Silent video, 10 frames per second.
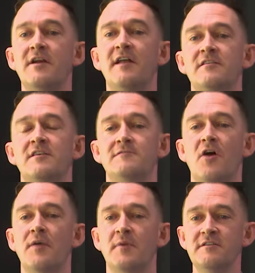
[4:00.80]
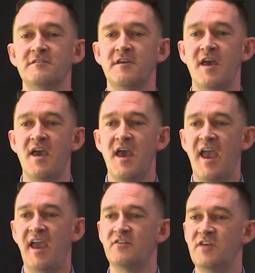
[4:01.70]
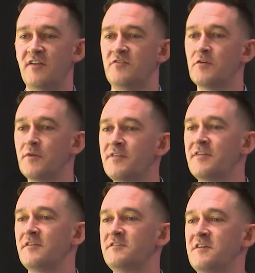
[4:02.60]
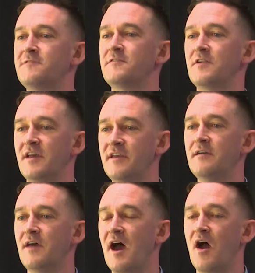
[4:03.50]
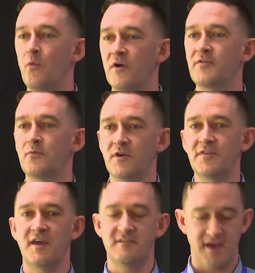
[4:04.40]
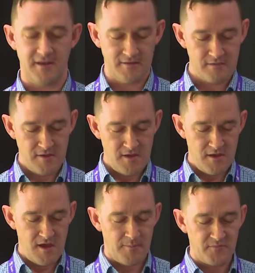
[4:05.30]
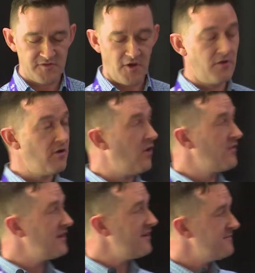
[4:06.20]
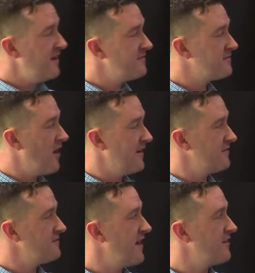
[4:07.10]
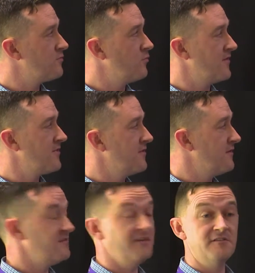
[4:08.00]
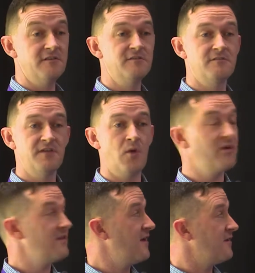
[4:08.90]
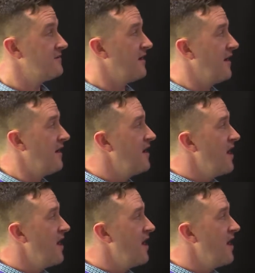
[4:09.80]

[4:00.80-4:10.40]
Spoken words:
out in the environment and doing things differently with that data. So on the left-hand side, it starts with sensors. Now, whether that's a